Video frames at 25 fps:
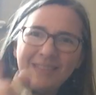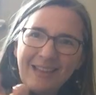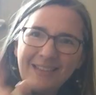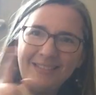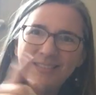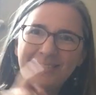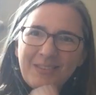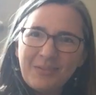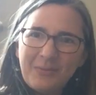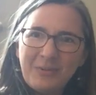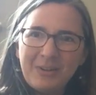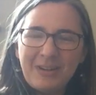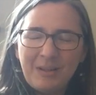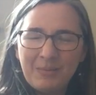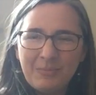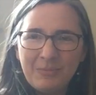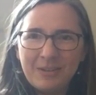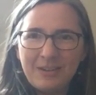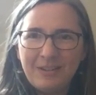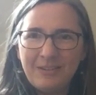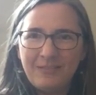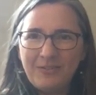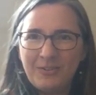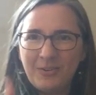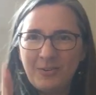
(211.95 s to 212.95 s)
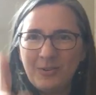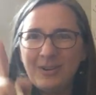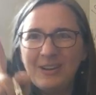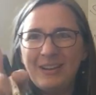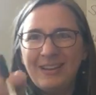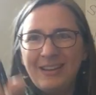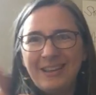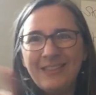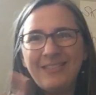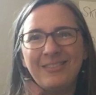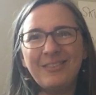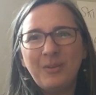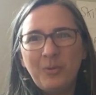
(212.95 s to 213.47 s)
that's the word I'm looking
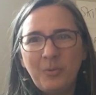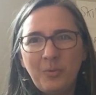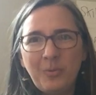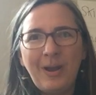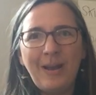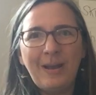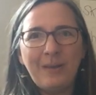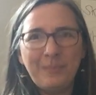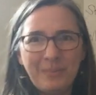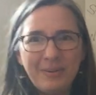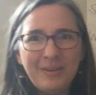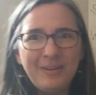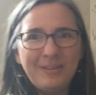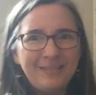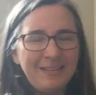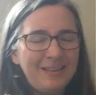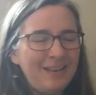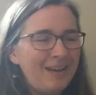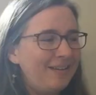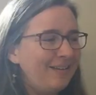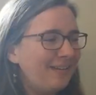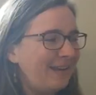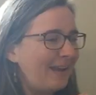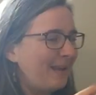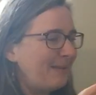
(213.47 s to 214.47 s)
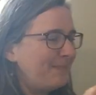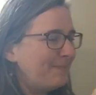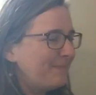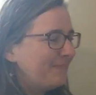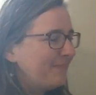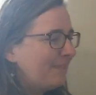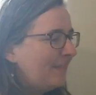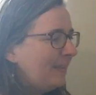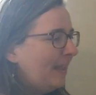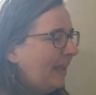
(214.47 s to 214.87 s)
for. It's a web. All right.